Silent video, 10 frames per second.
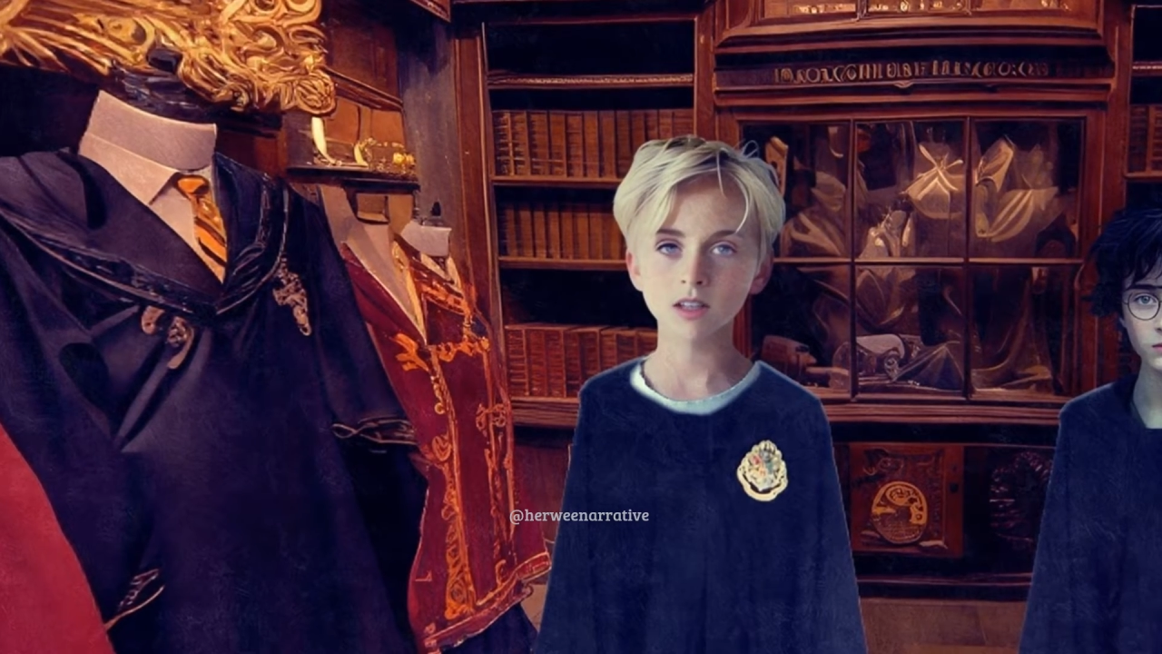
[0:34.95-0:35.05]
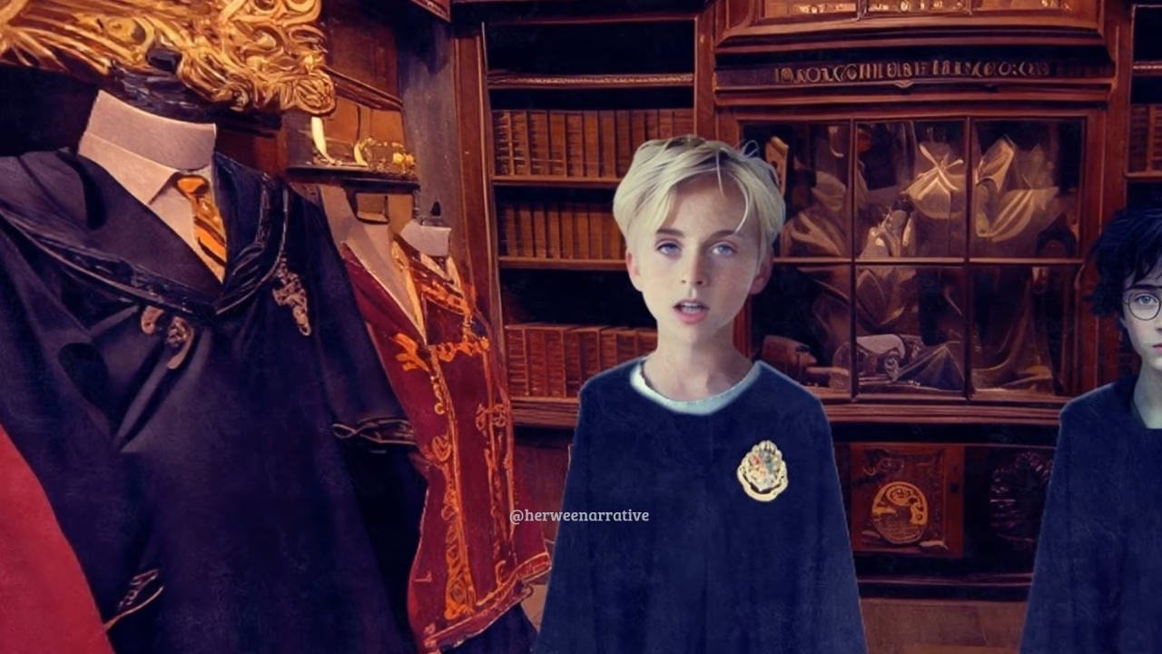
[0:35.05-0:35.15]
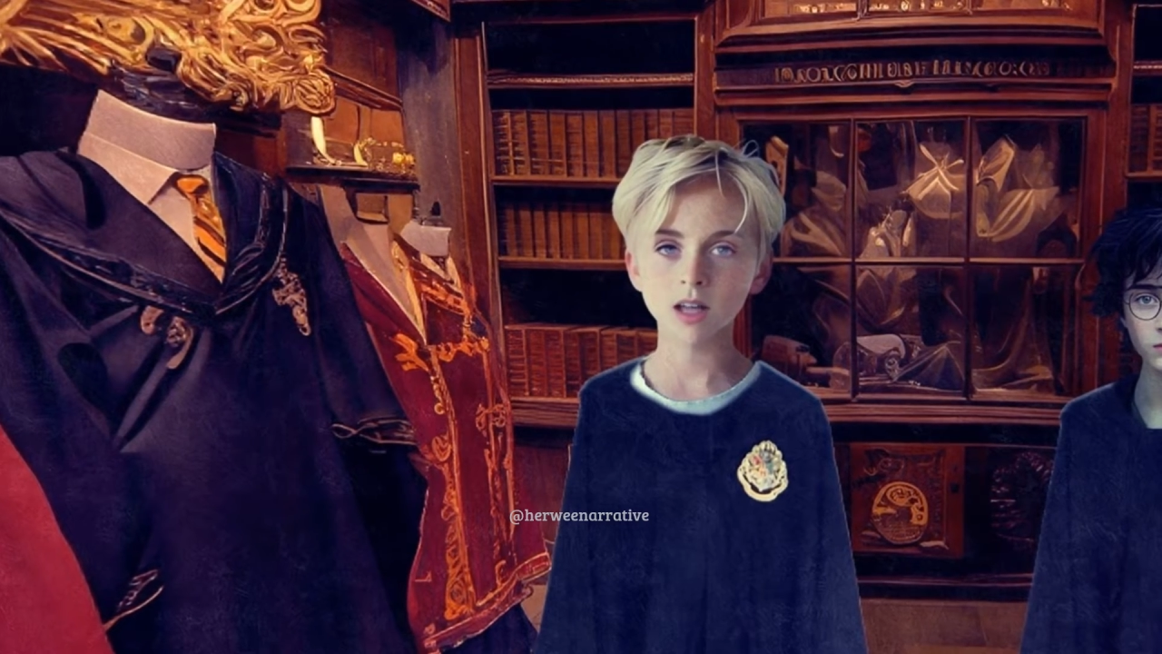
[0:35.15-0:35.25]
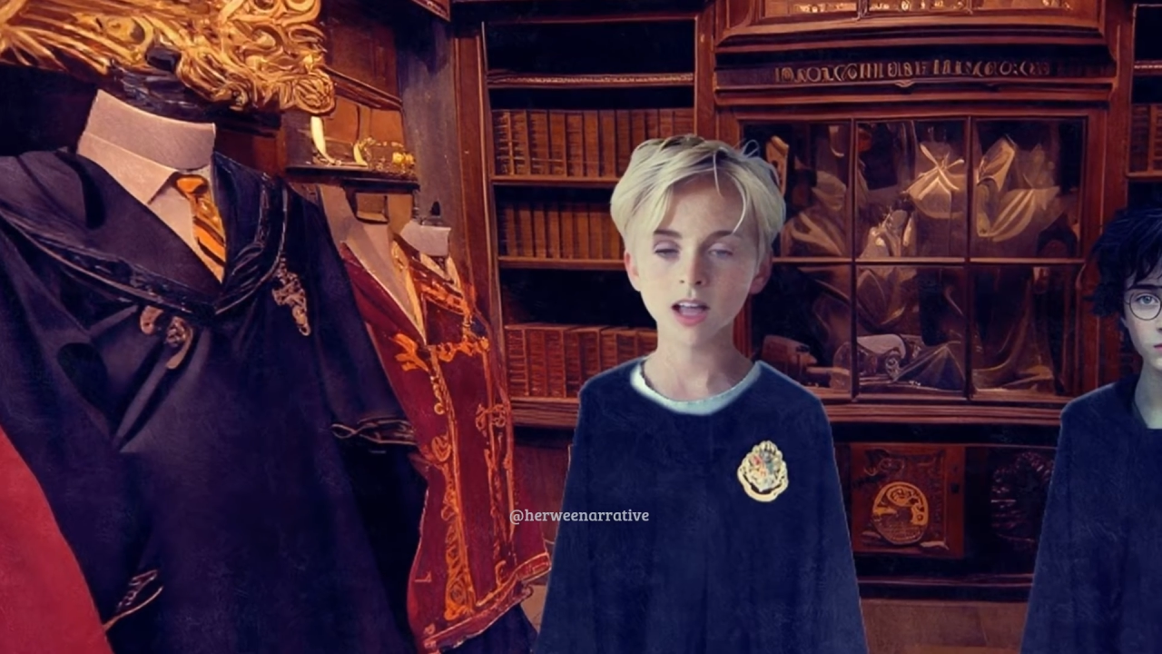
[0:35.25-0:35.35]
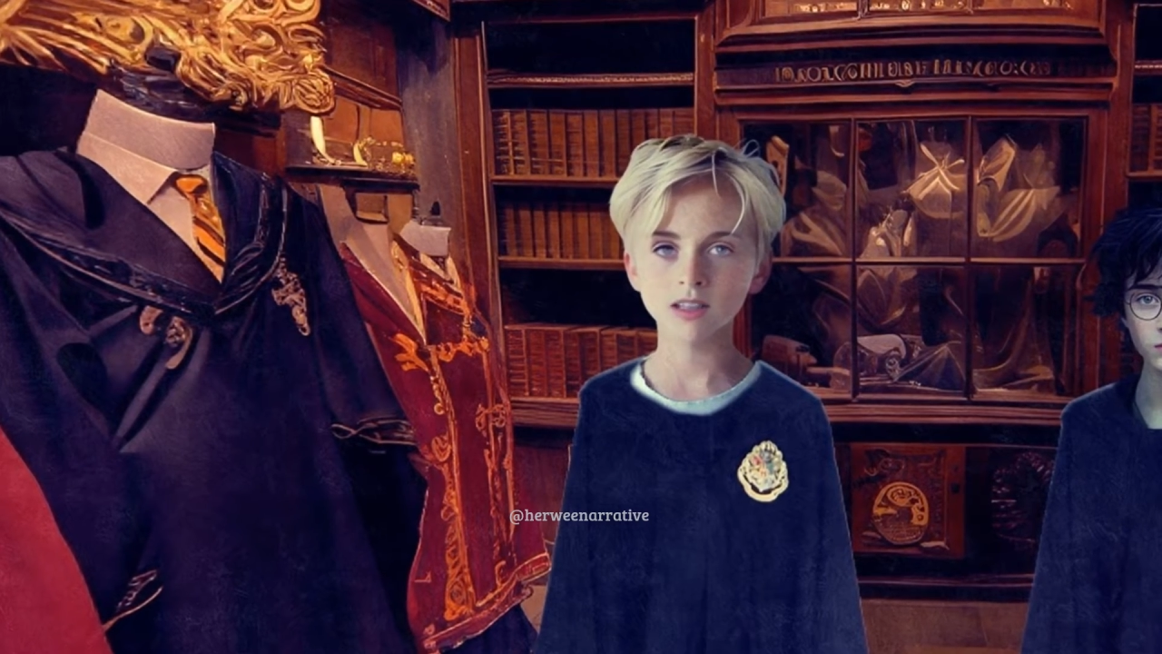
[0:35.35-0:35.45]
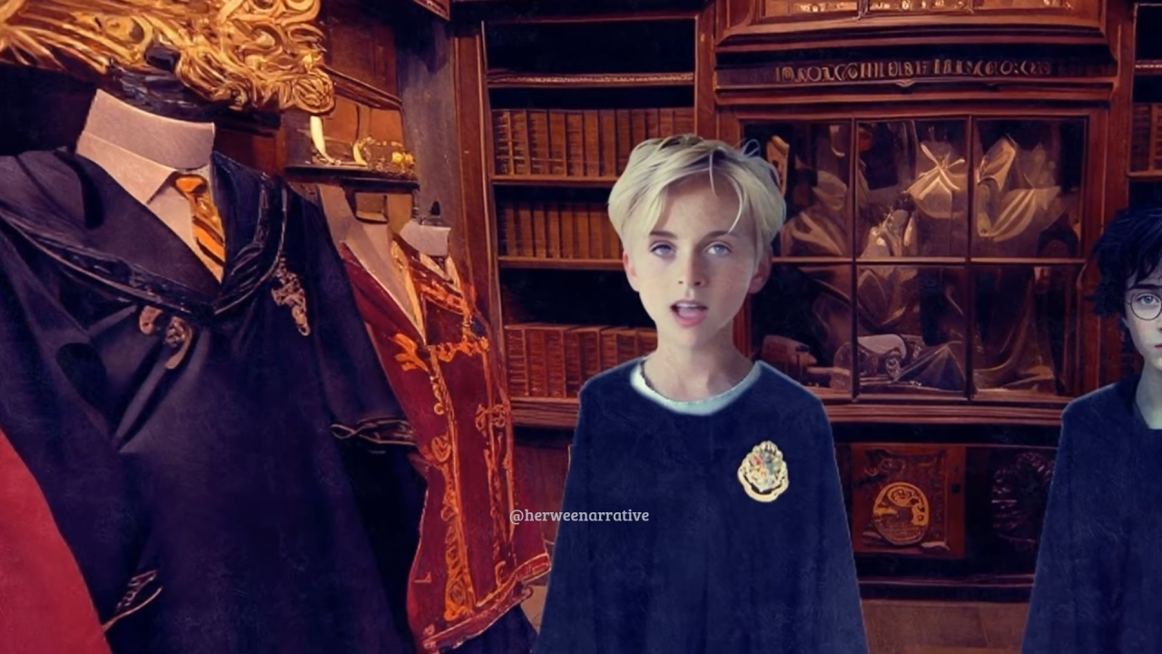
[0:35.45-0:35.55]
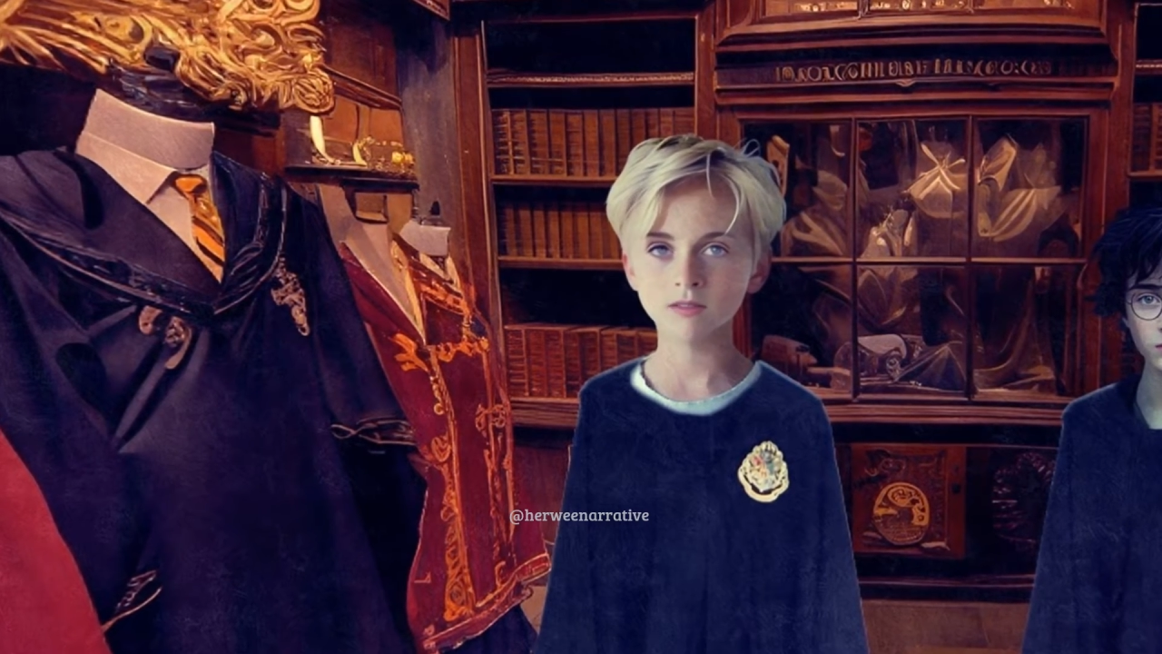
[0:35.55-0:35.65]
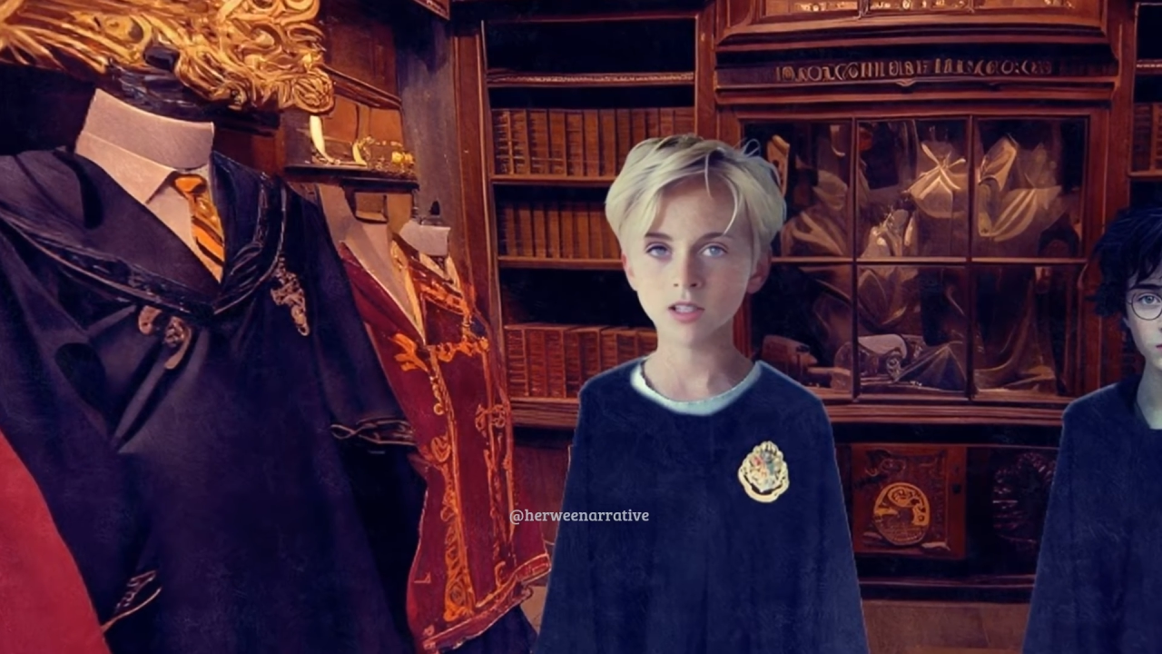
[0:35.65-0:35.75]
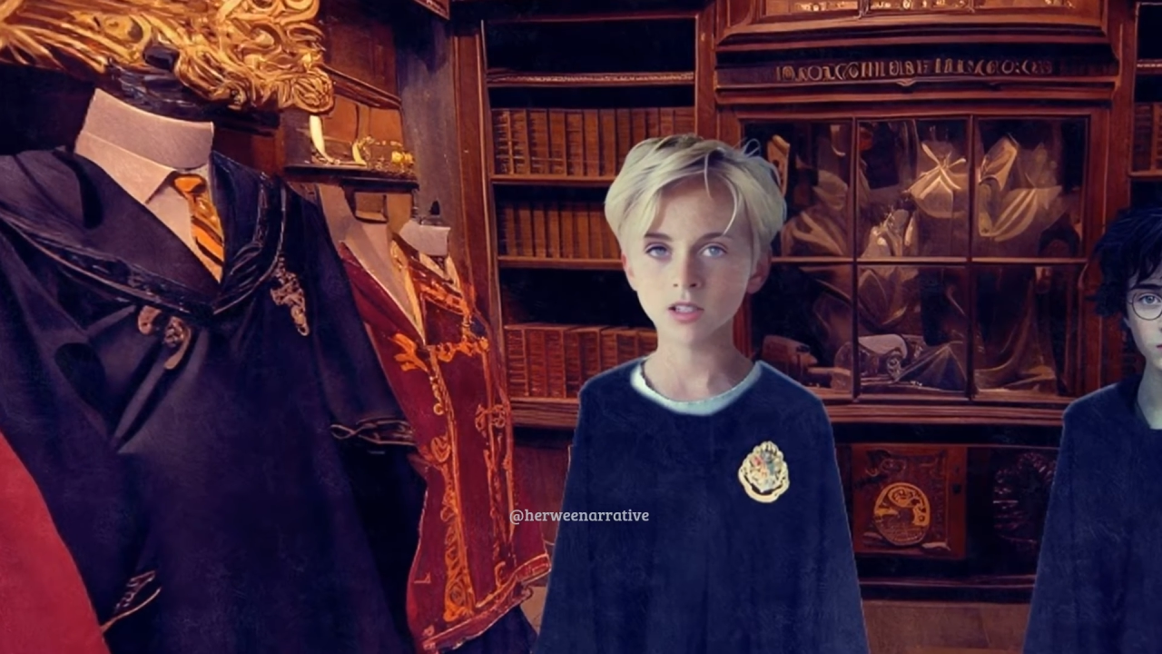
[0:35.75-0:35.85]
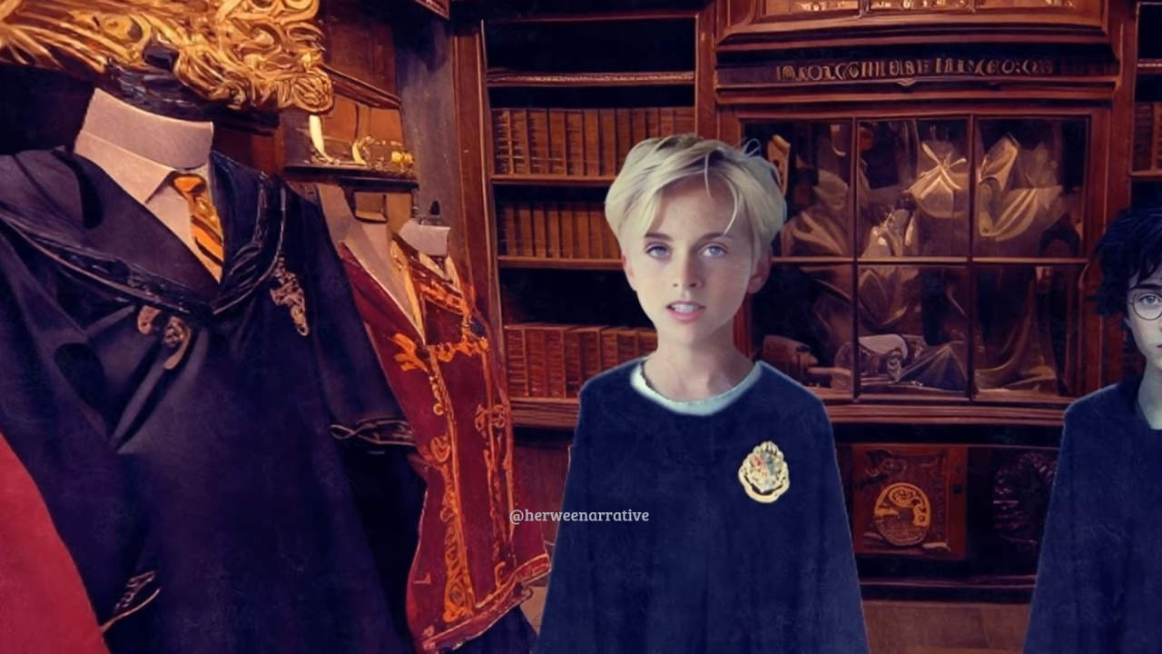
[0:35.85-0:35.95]
door buying my
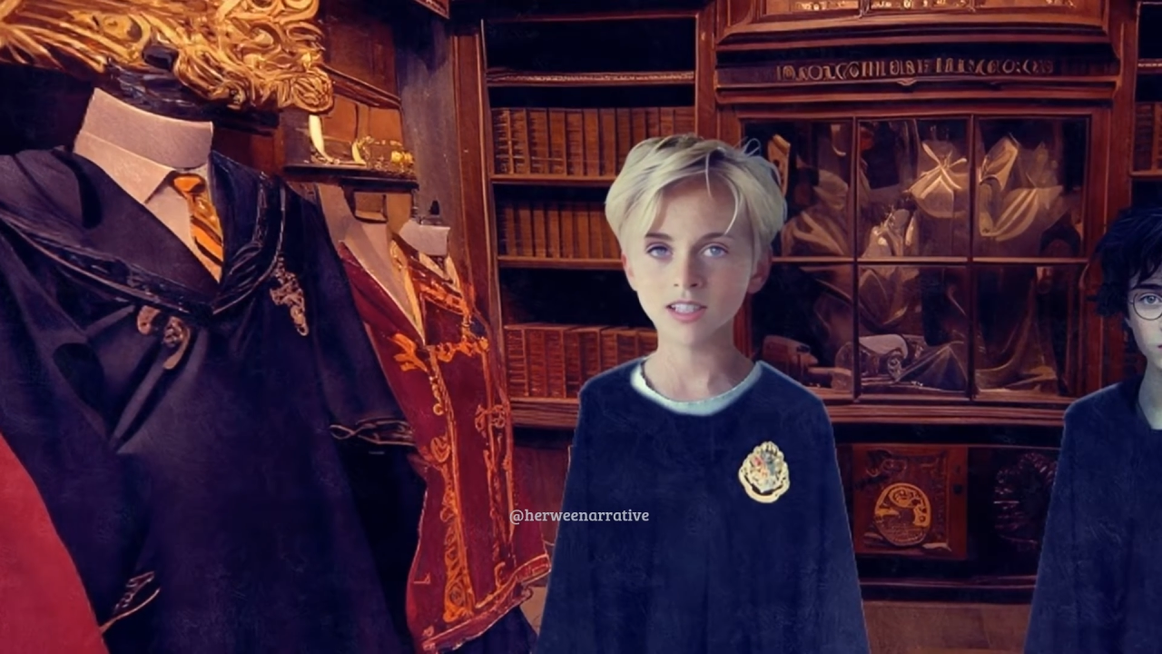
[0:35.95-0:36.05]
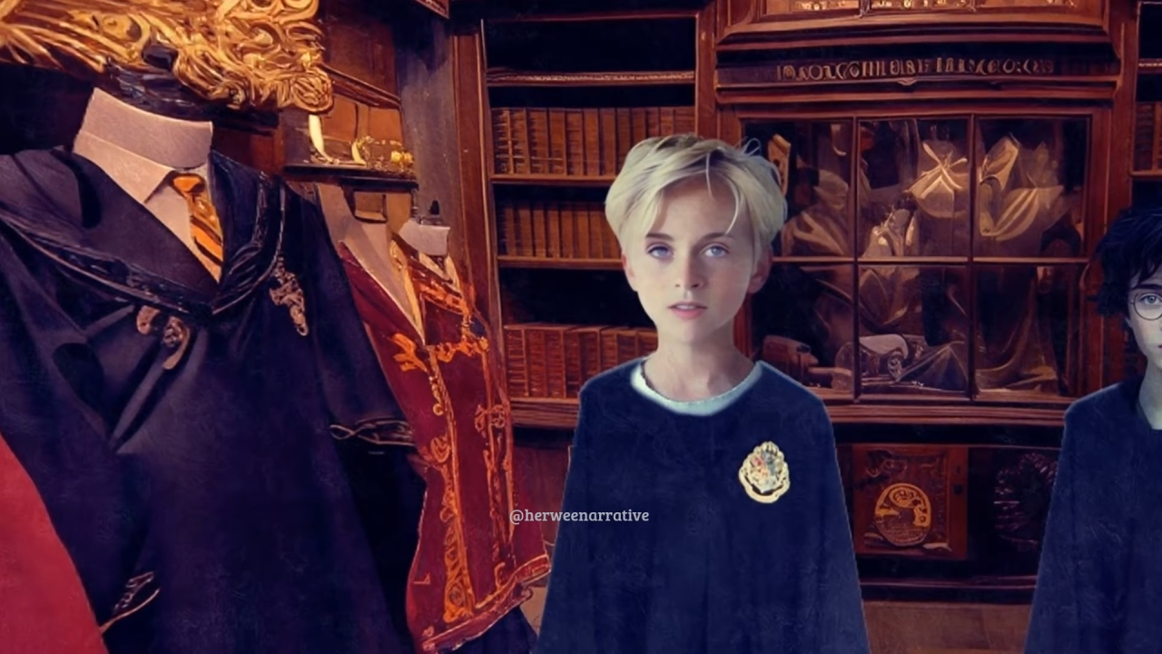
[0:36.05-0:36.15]
books,